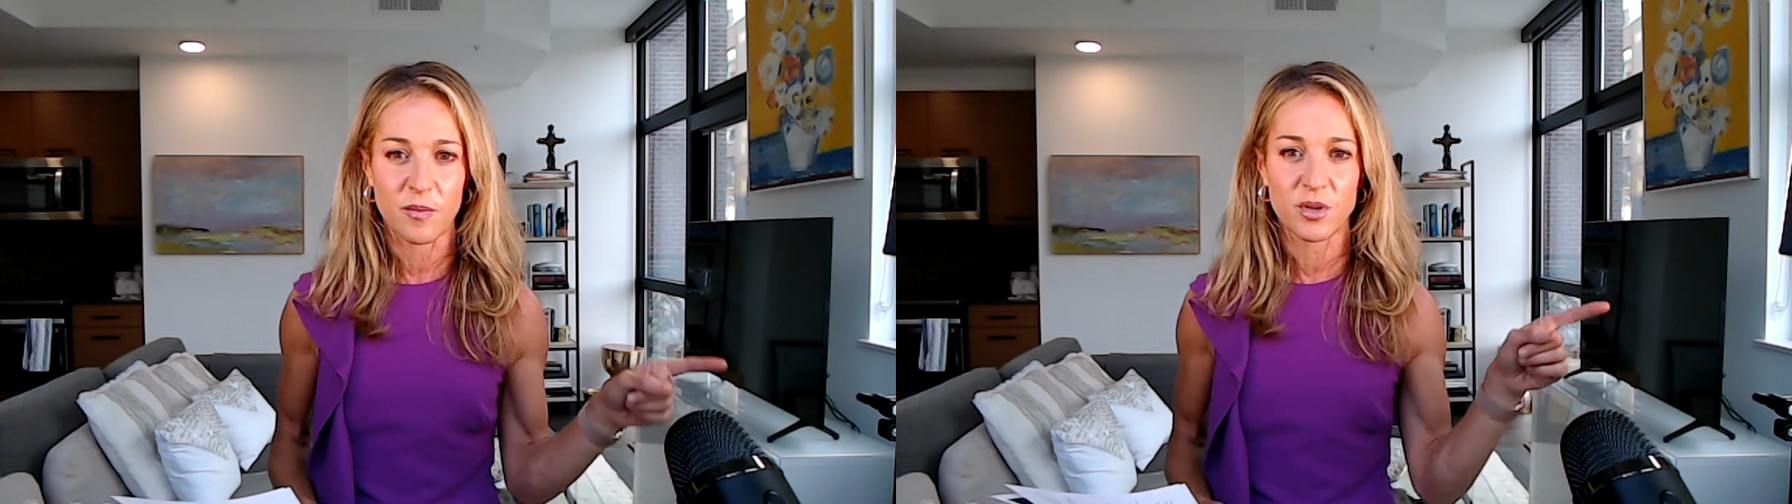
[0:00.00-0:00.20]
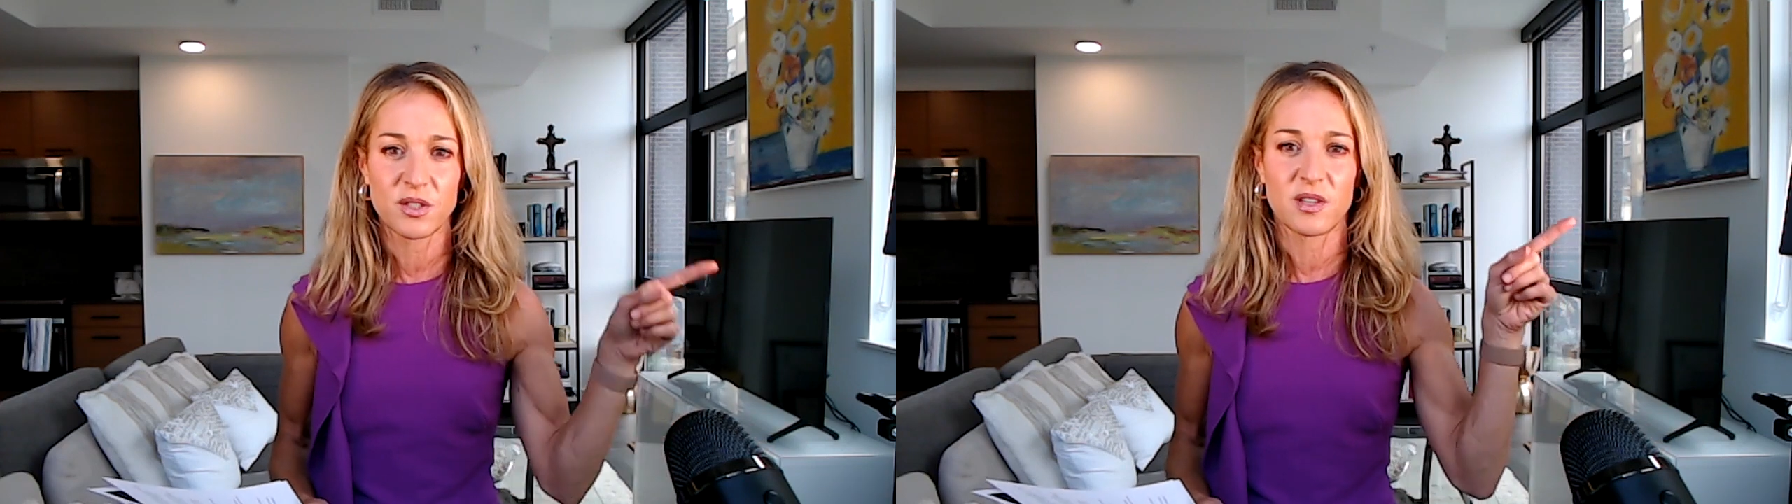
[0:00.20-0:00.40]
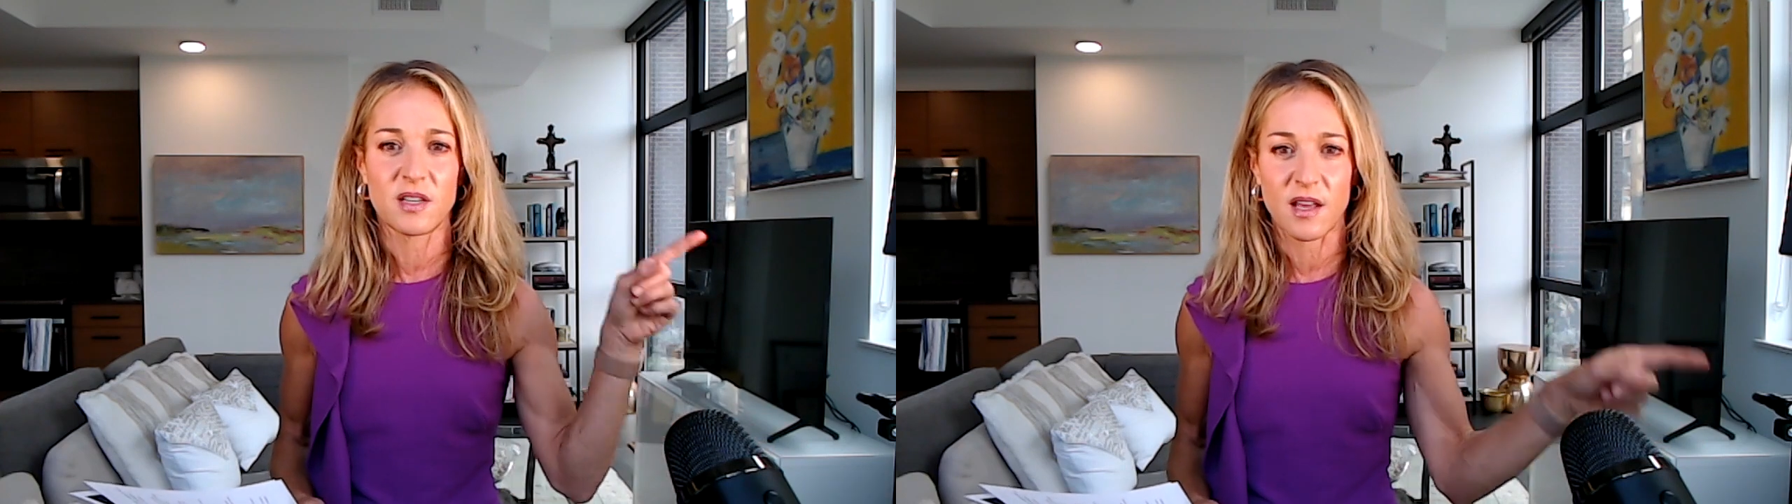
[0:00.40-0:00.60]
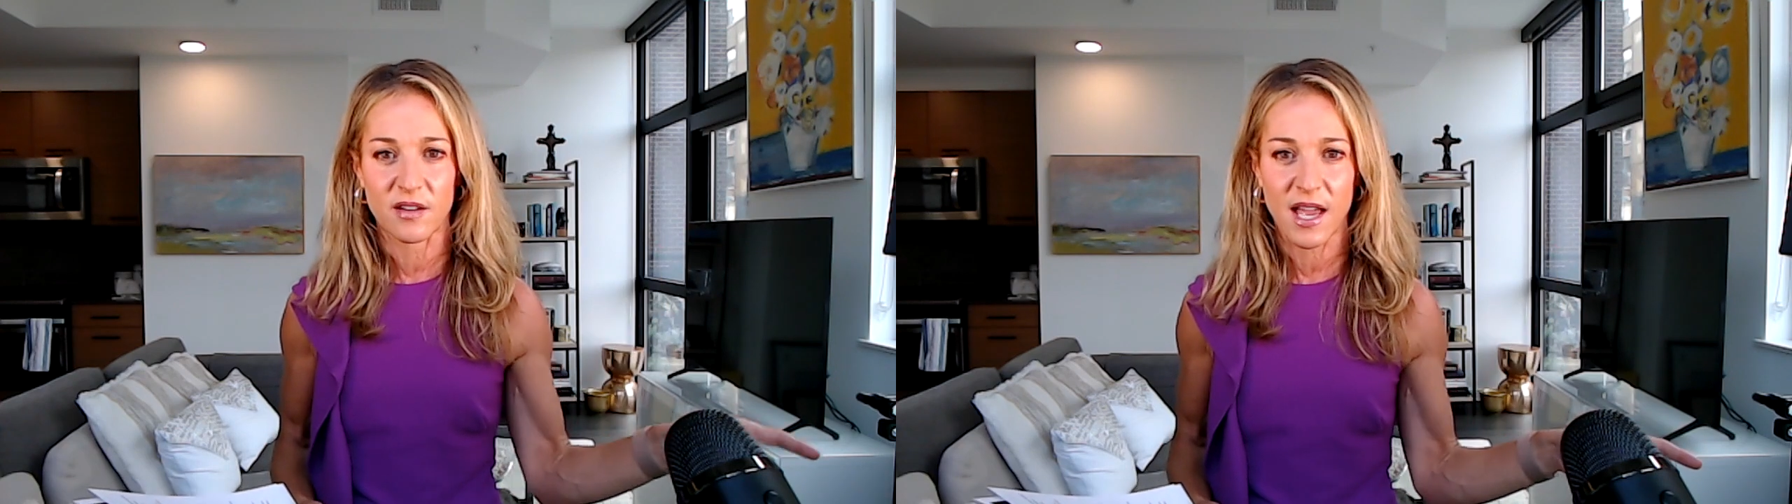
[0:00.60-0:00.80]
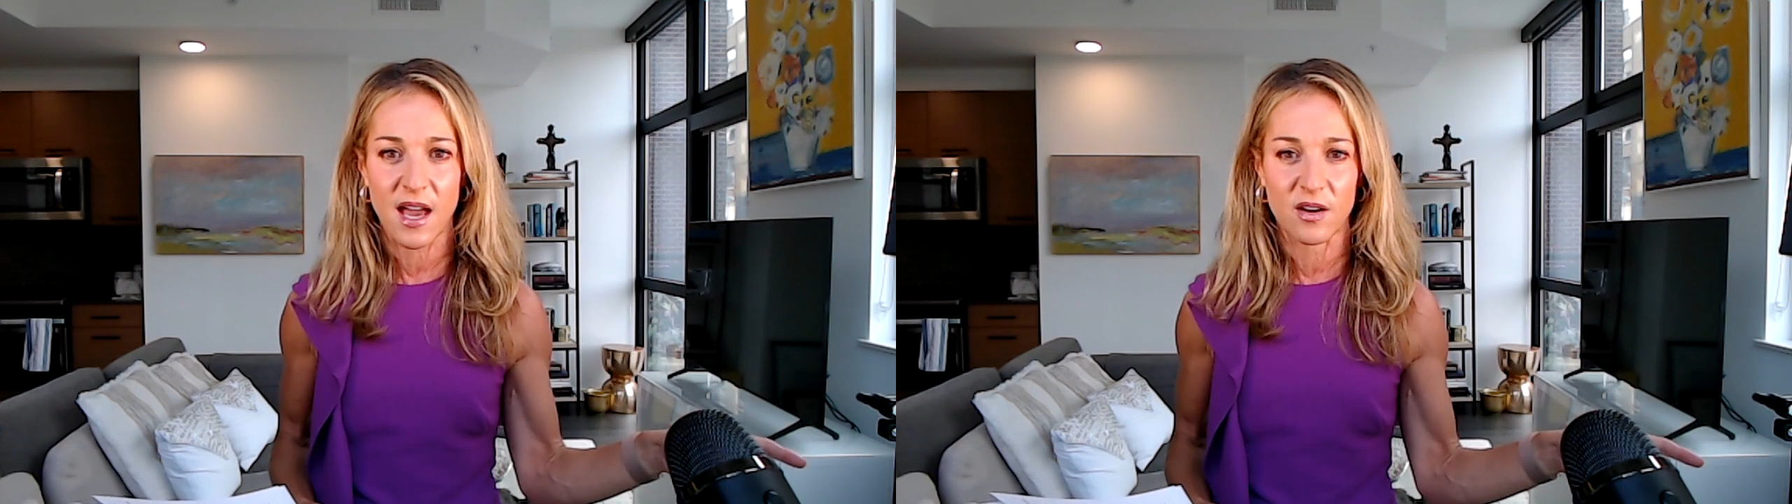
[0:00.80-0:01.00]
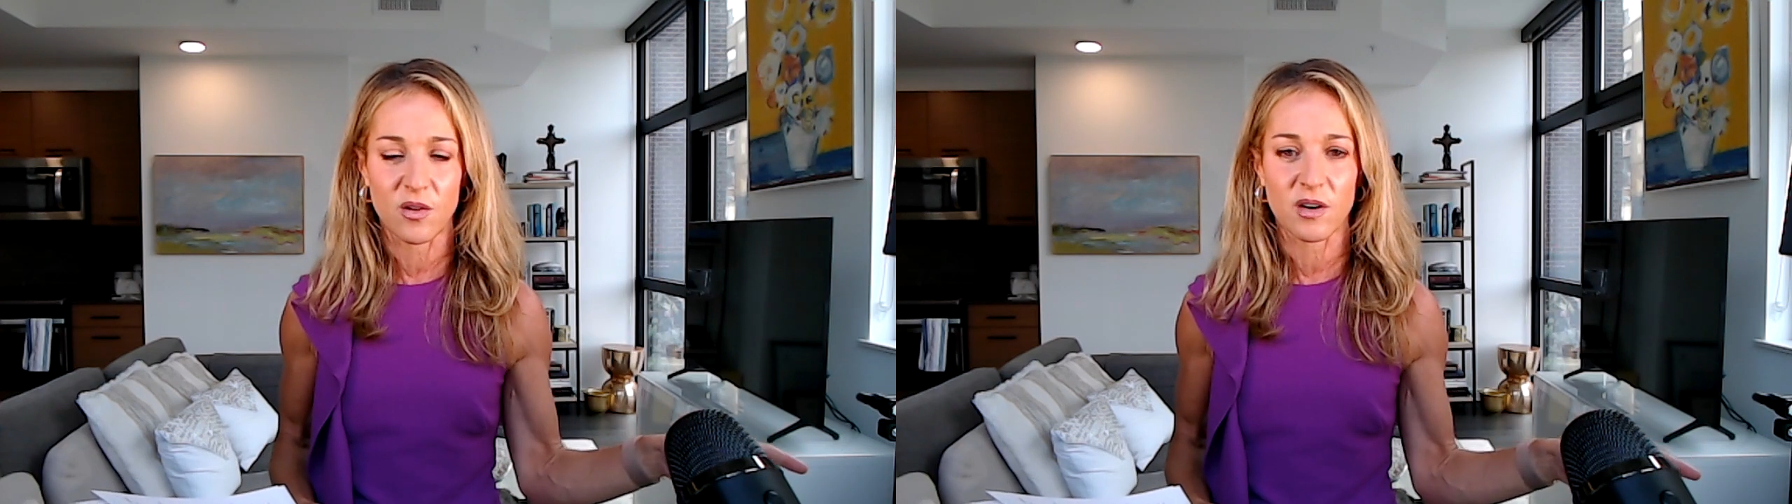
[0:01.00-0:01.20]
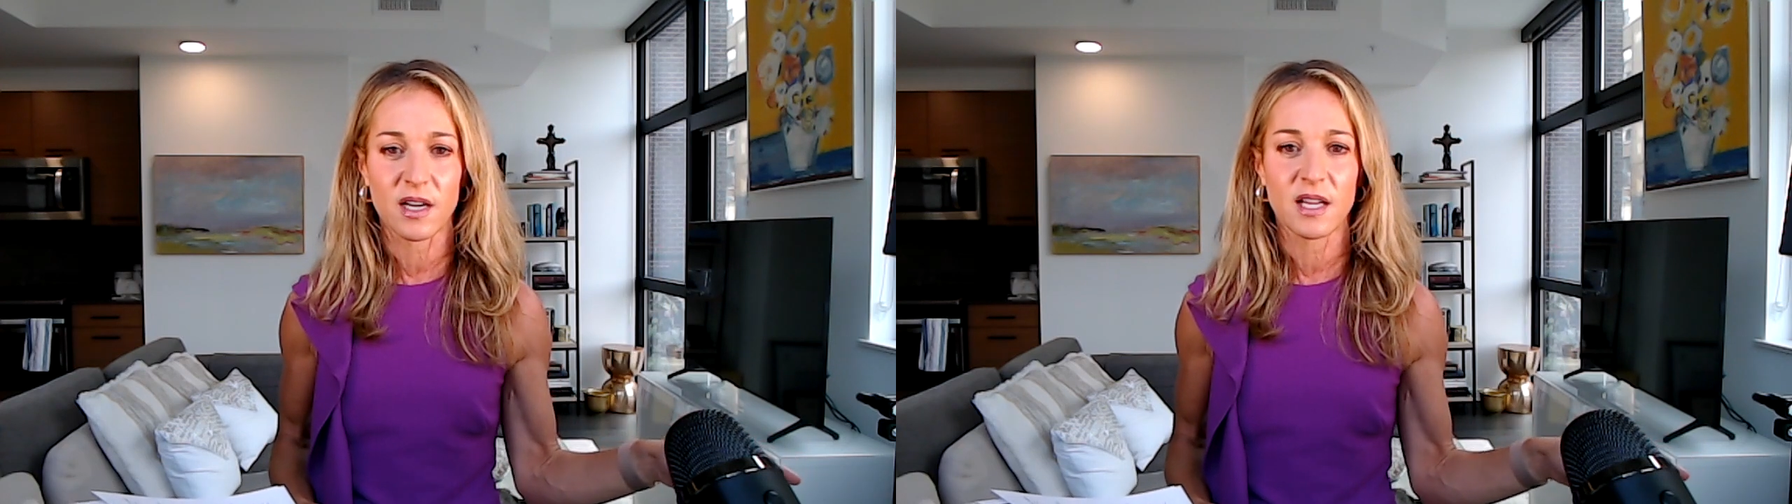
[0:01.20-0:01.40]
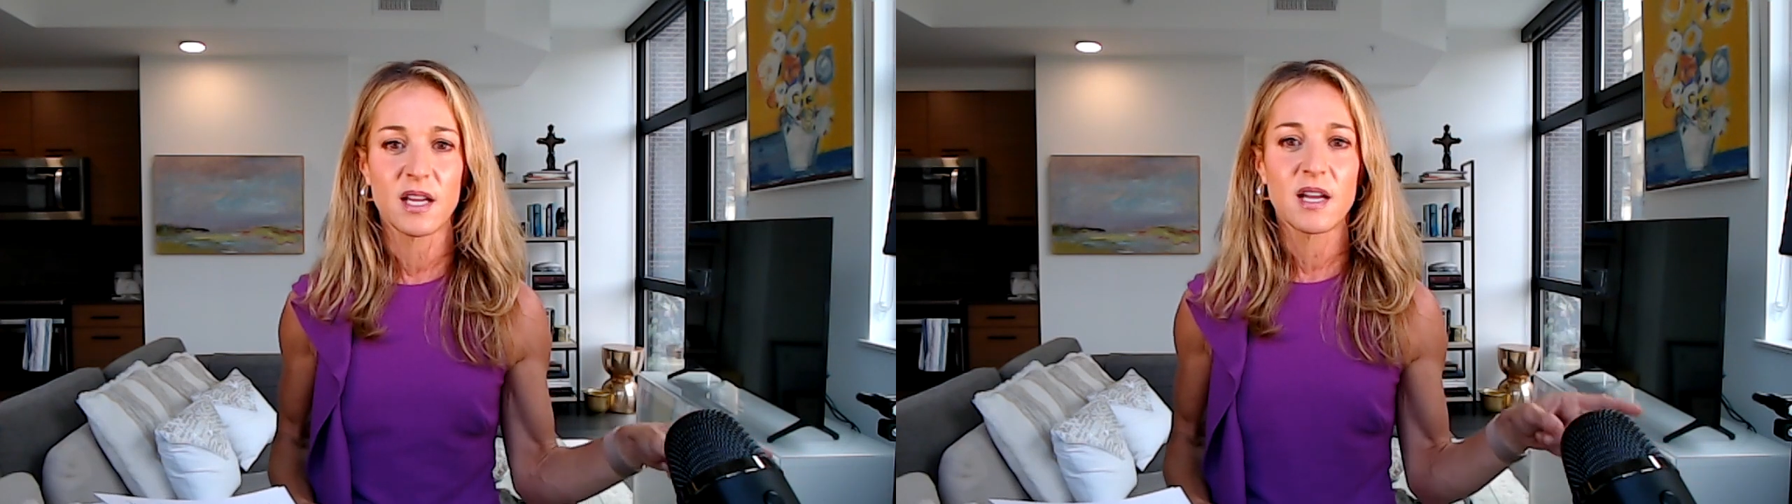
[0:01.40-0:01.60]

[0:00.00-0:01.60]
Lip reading: put you in another category.